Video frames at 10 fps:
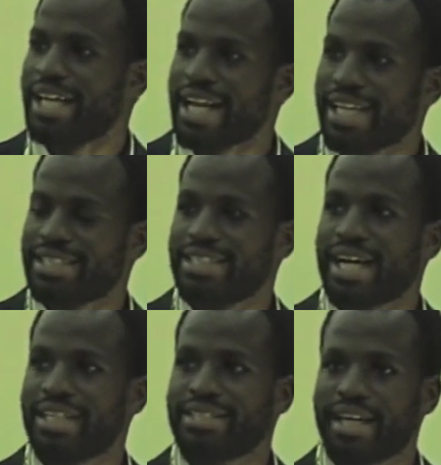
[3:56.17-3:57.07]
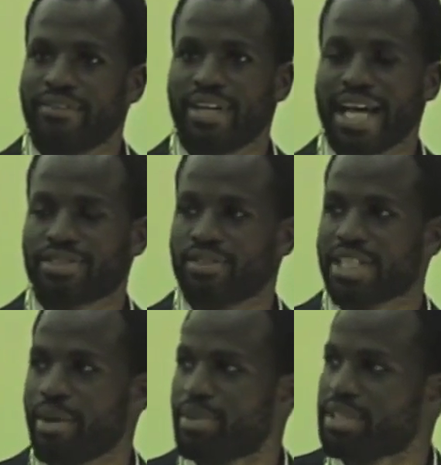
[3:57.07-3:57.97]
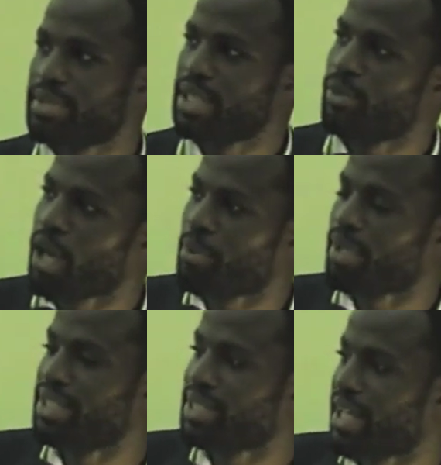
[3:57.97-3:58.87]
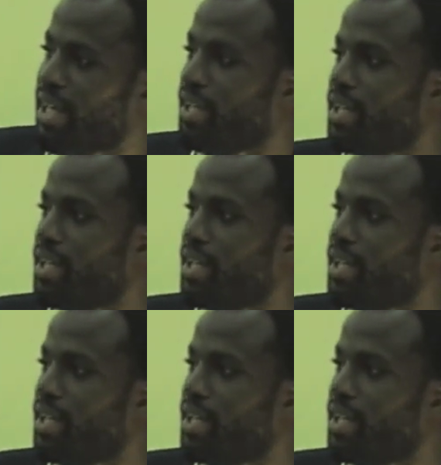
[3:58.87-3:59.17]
1997 National Championship team. Will y'all please stand?